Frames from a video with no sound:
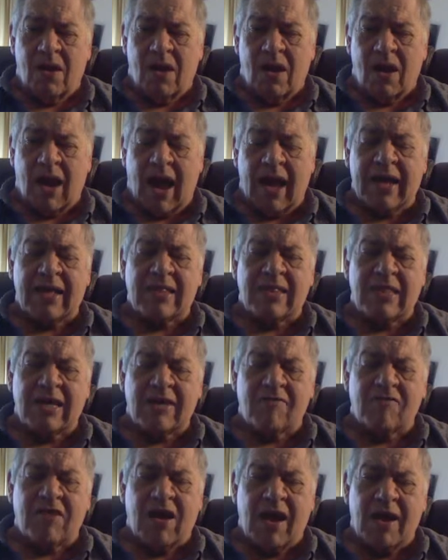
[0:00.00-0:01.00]
I can think
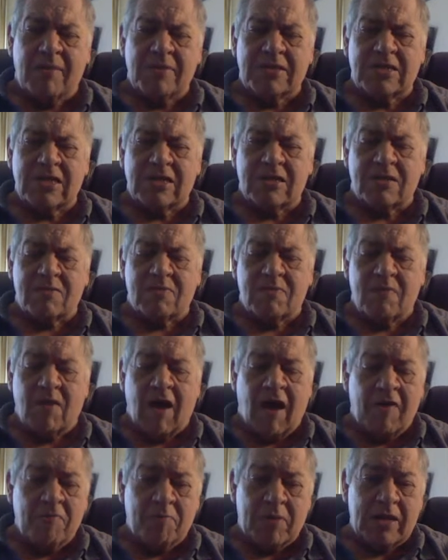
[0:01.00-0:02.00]
of times that
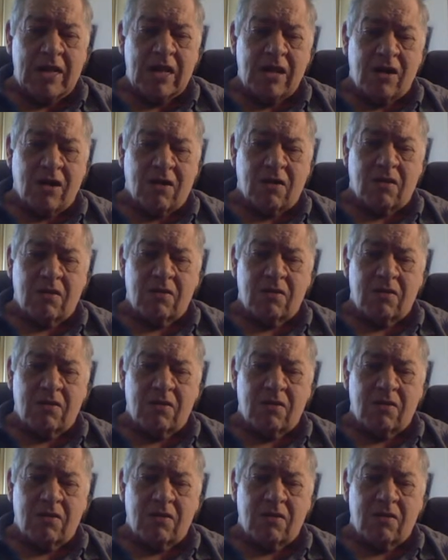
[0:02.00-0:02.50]
I've been there.